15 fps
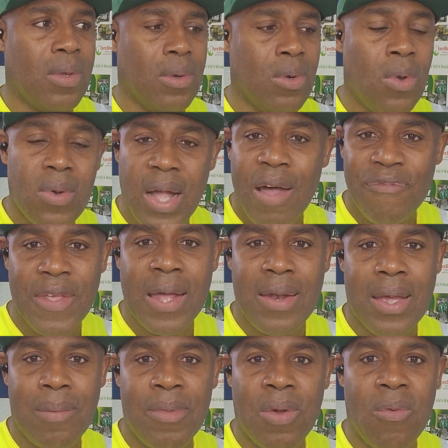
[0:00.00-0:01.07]
look after
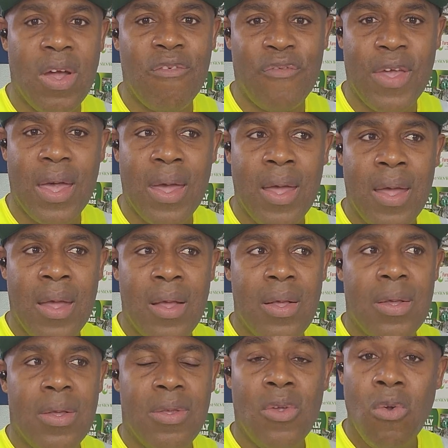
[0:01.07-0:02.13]
them, the welfare,
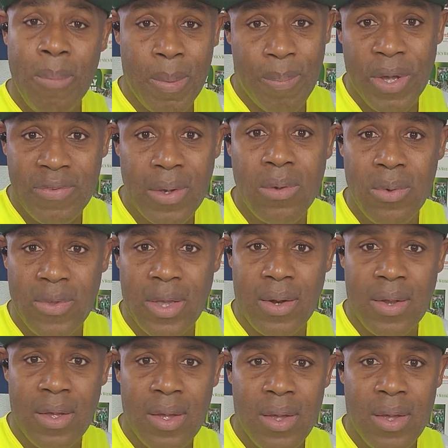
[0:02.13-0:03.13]
you'll be prosecuted.